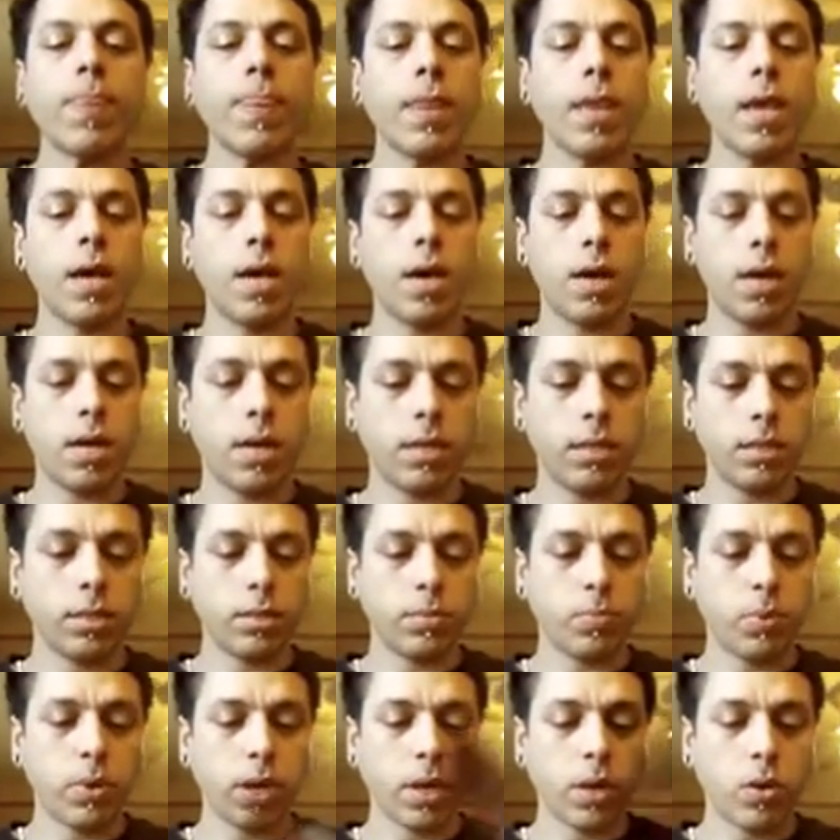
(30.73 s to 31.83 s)
This is
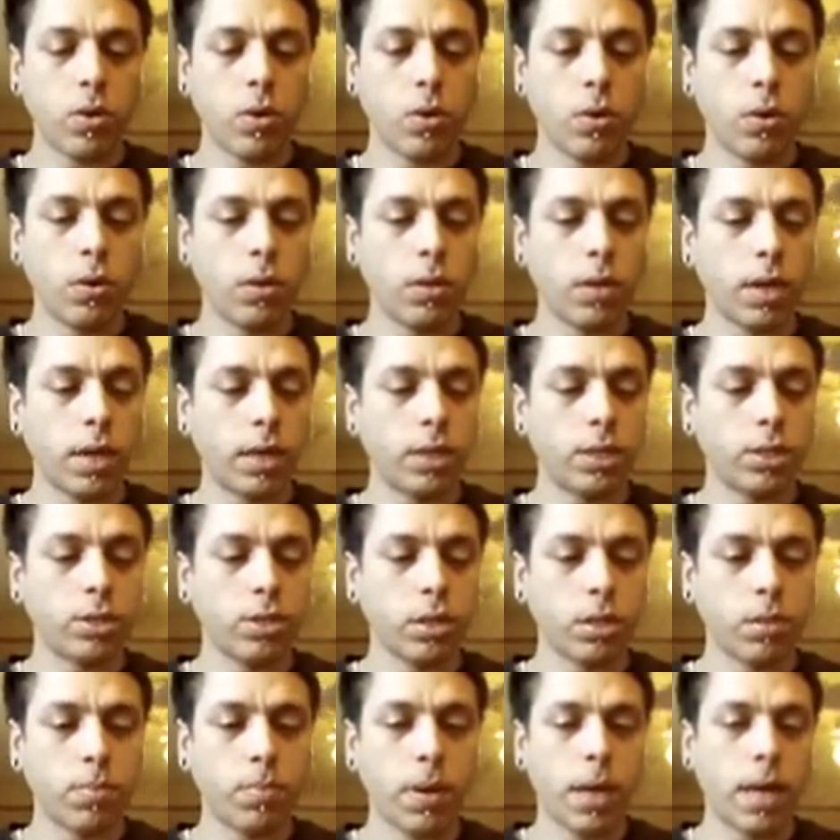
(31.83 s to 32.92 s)
pretty cool. I just took
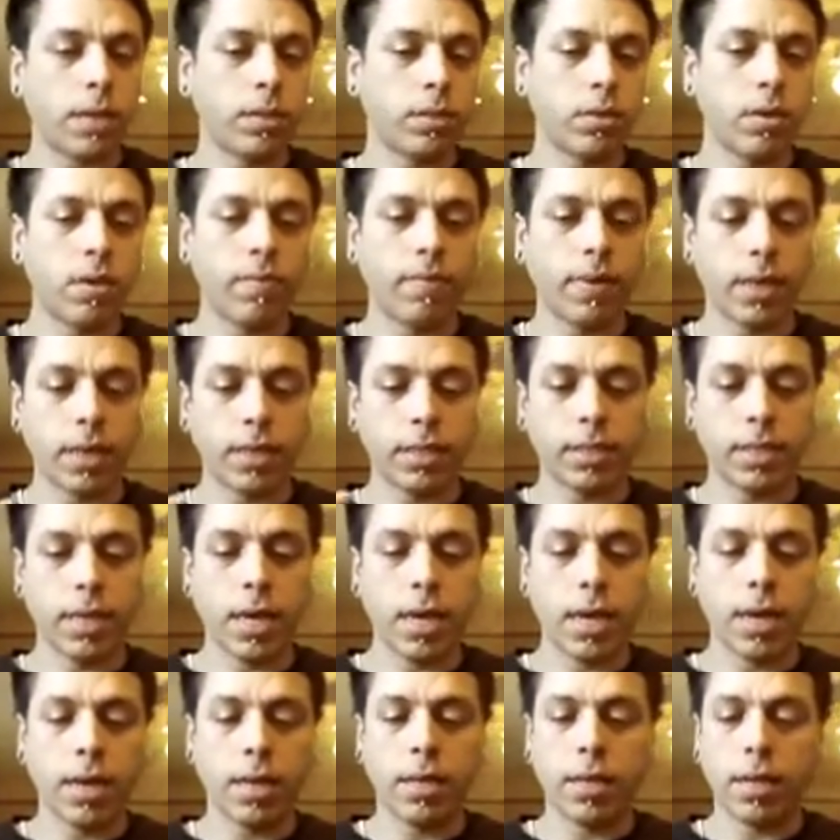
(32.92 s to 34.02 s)
the plastic off, like I
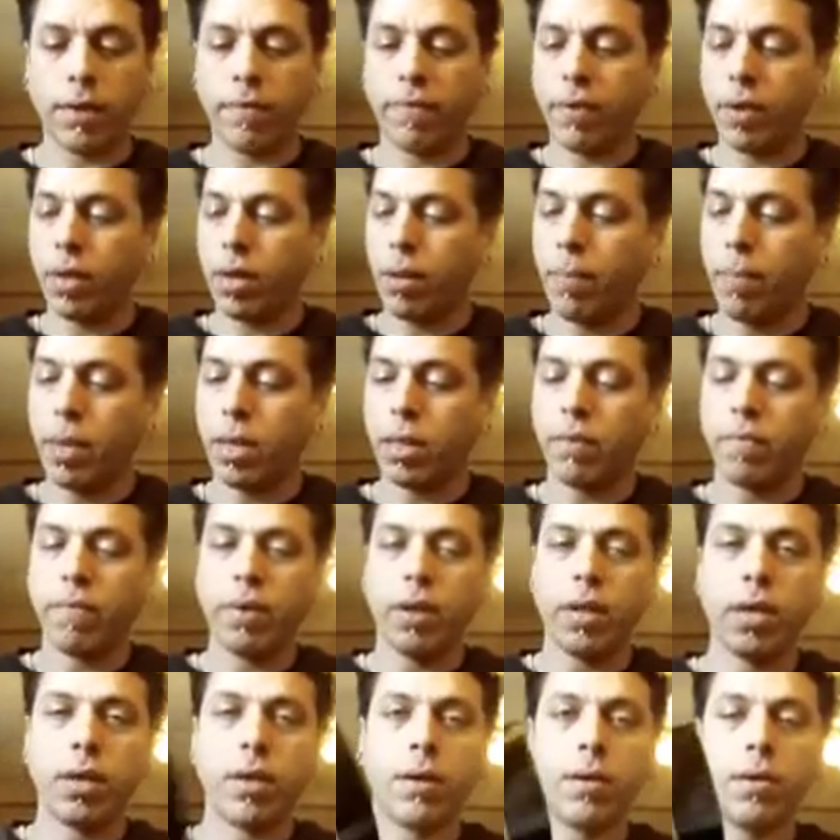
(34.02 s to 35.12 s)
said, and then I figured I'd make the
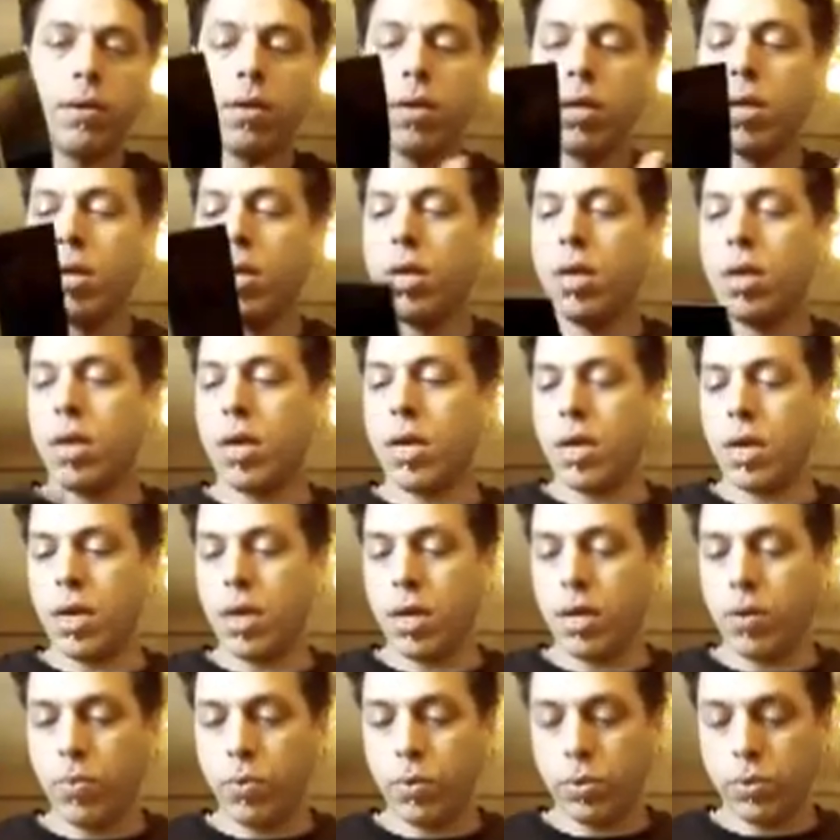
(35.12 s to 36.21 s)
video,
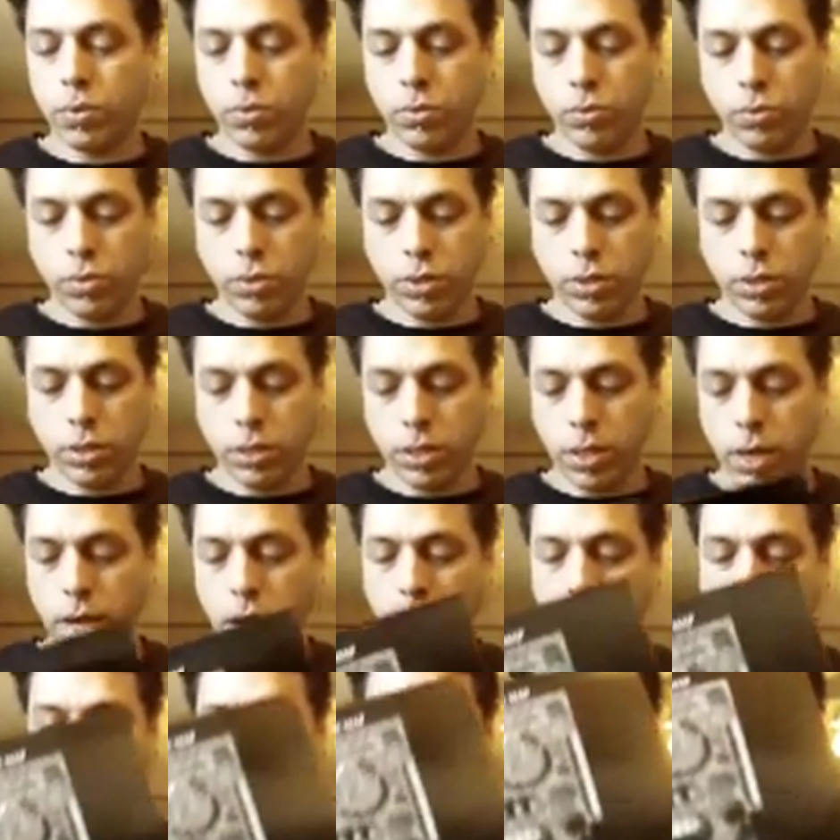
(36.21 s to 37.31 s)
and we'll do this
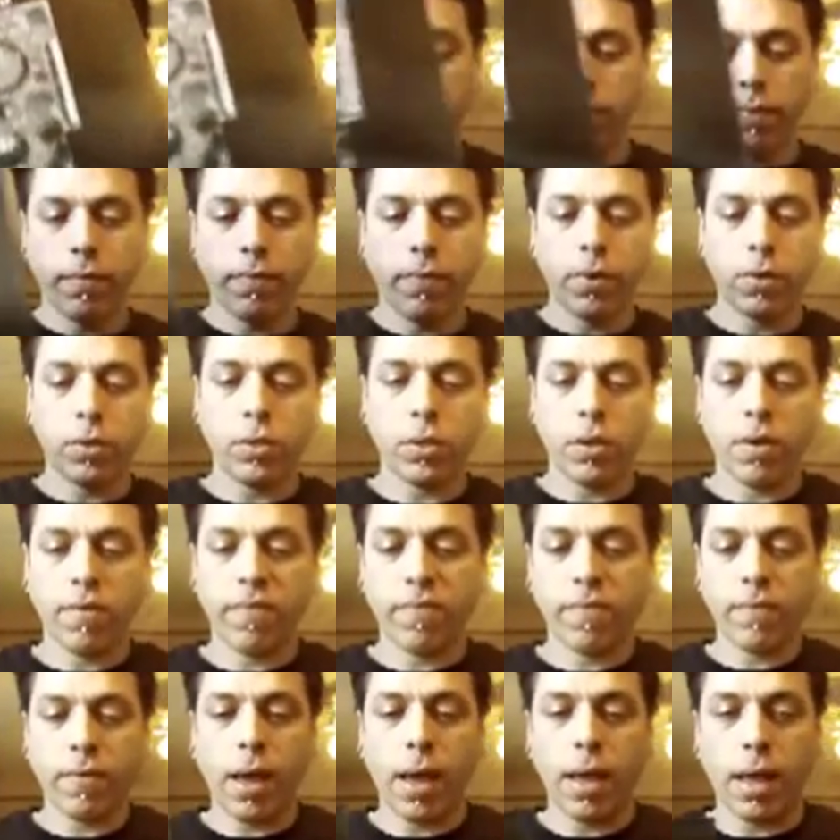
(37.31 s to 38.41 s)
together. First
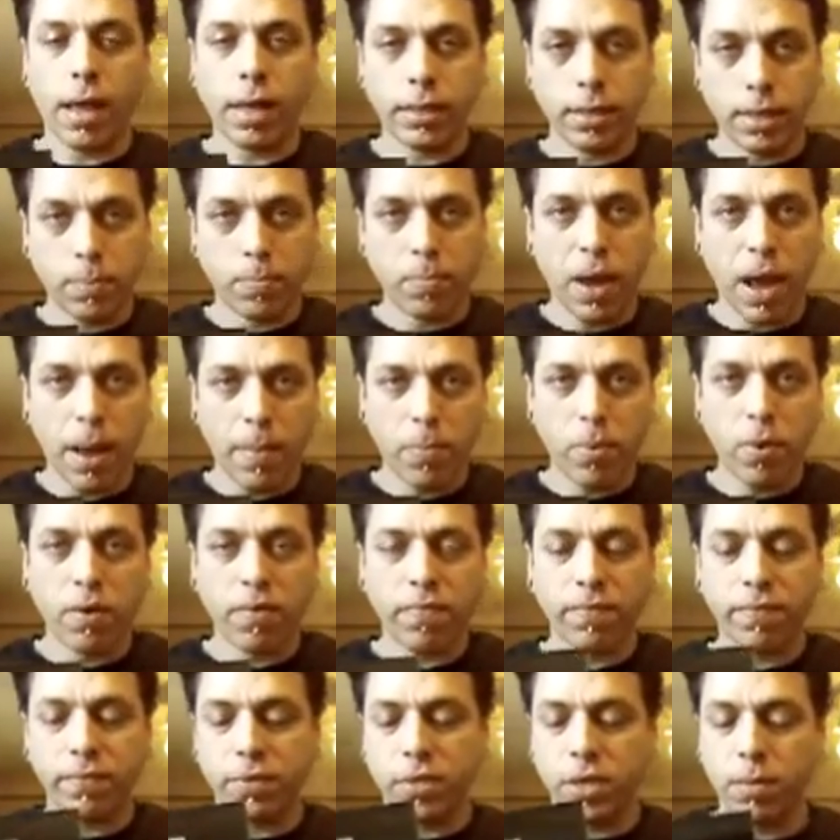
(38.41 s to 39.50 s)
off, I did pop off
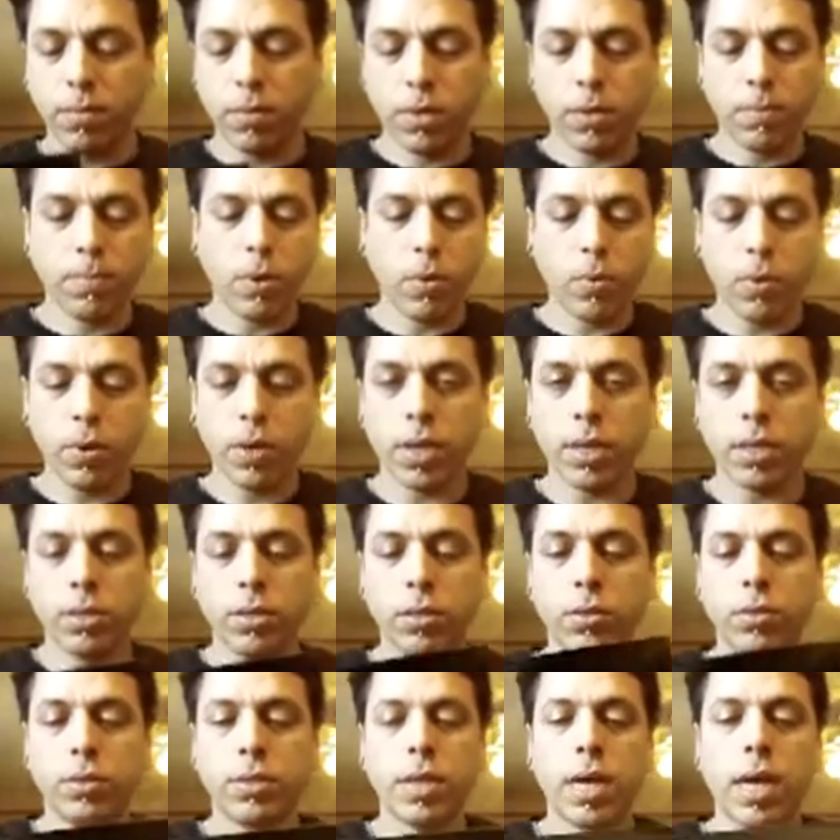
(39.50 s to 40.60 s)
some of them, but we'll get to
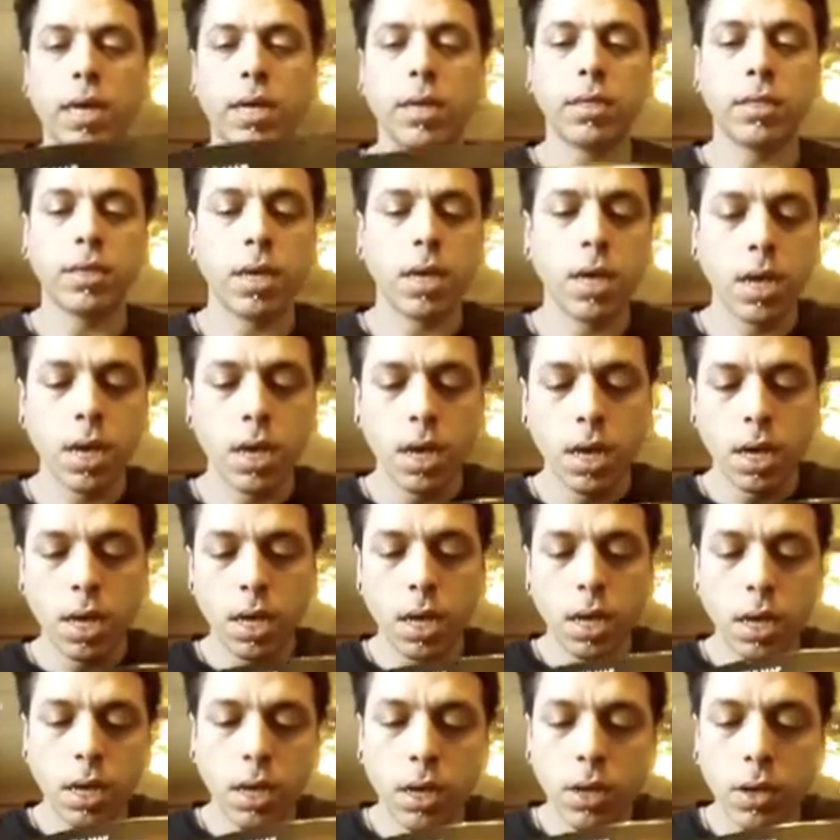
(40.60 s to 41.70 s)
those tiles.
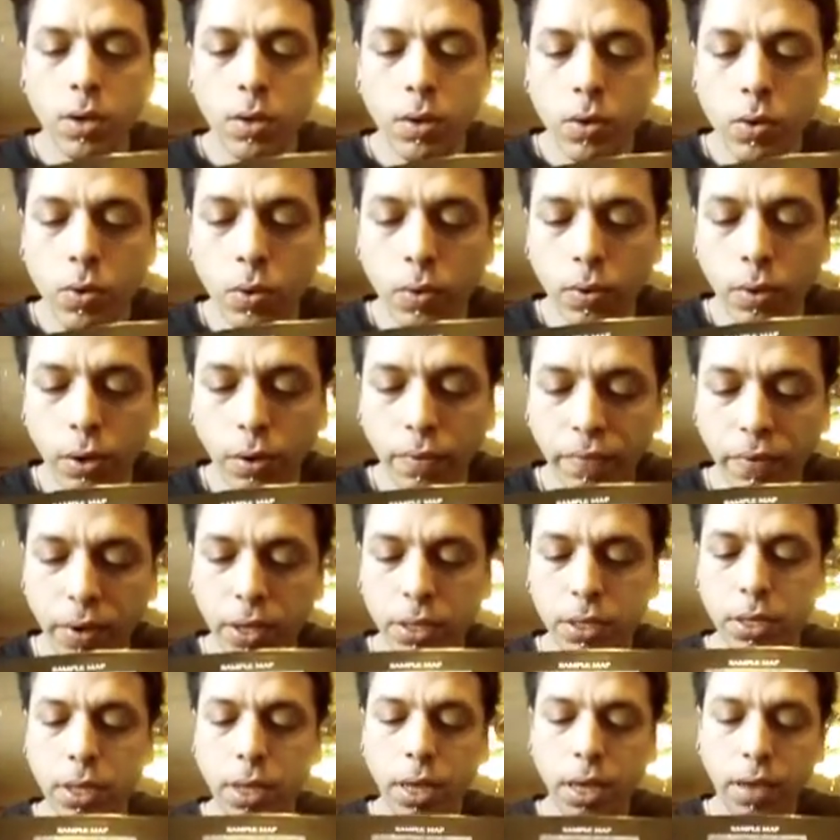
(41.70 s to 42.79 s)
Cool little
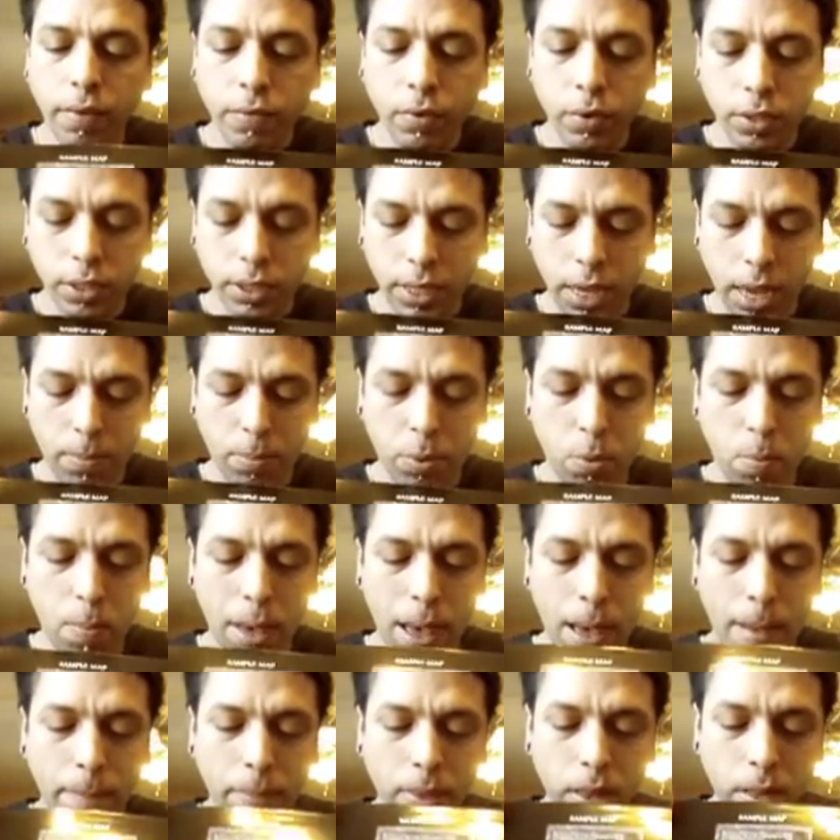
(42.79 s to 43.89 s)
feature, they give you a sample
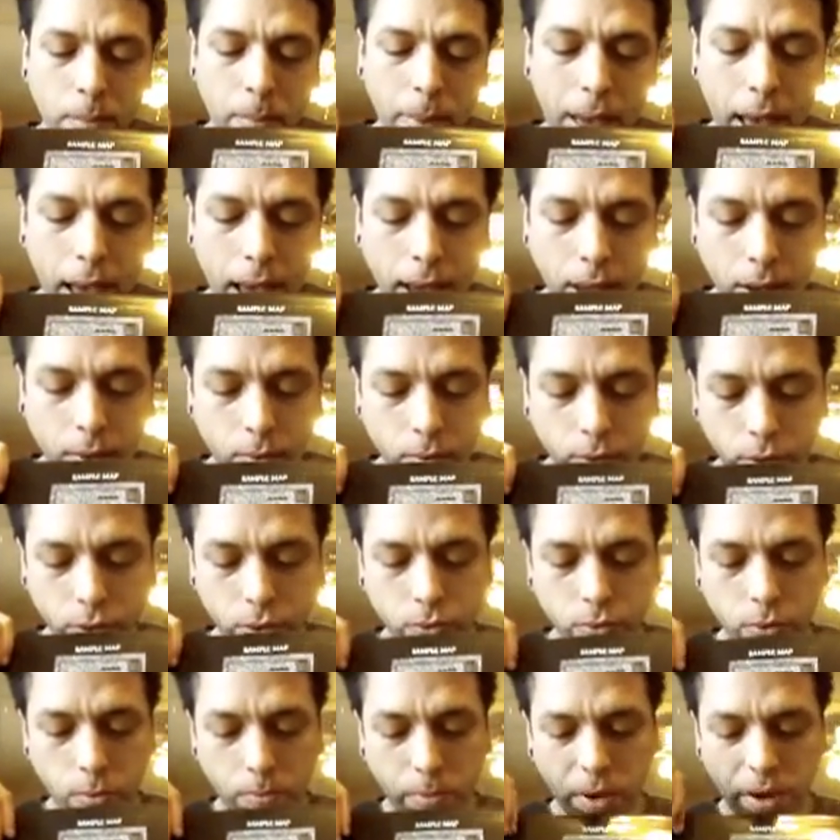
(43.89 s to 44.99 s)
map in the back once
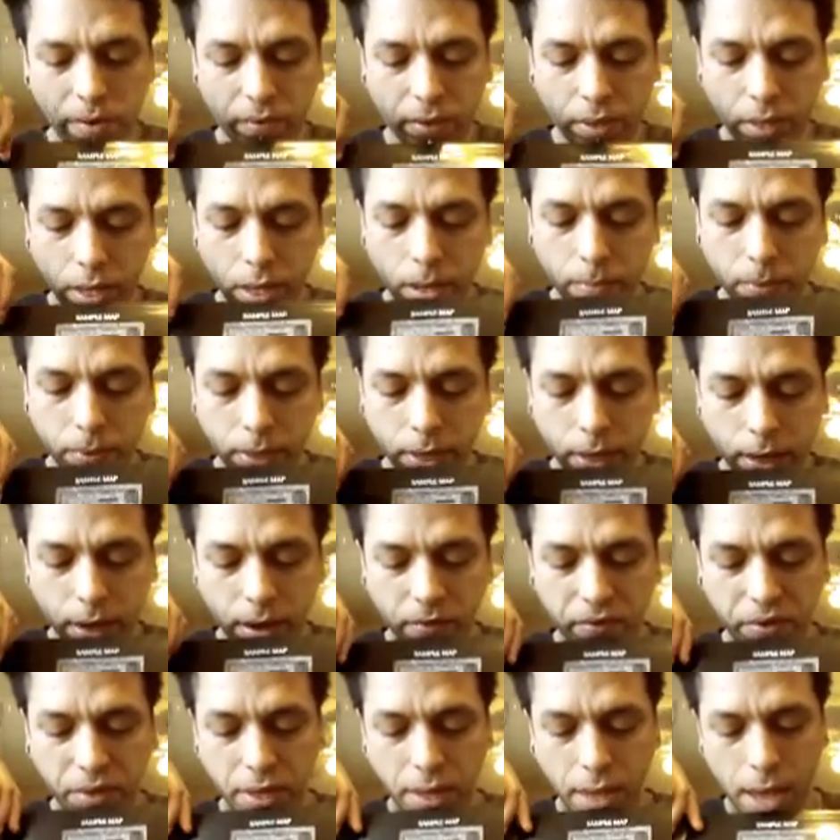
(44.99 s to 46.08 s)
you open everything up and take
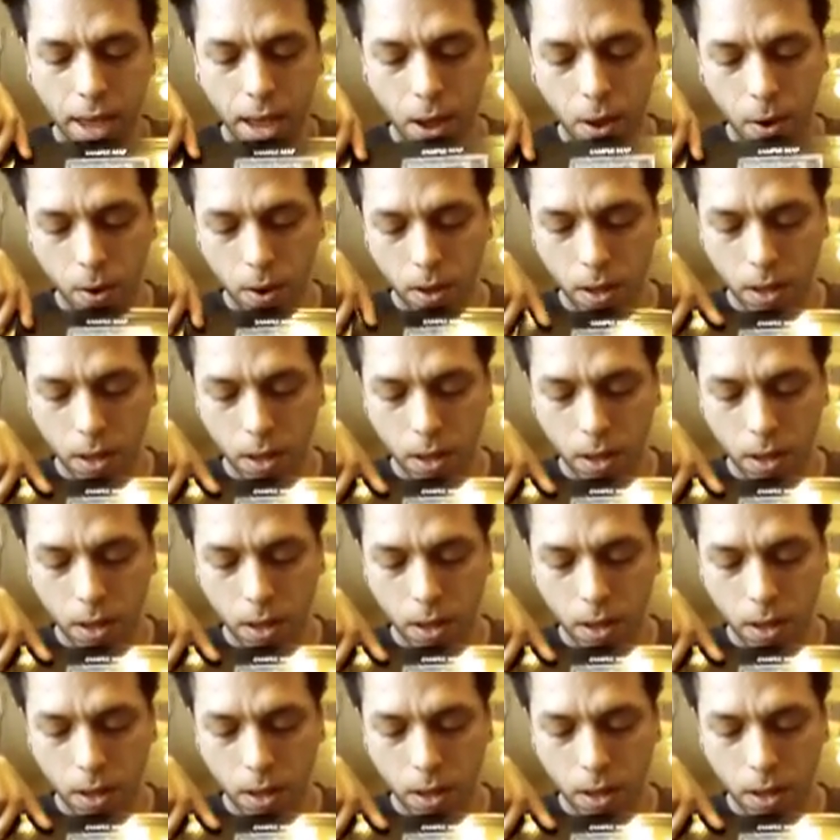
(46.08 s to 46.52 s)
everything out.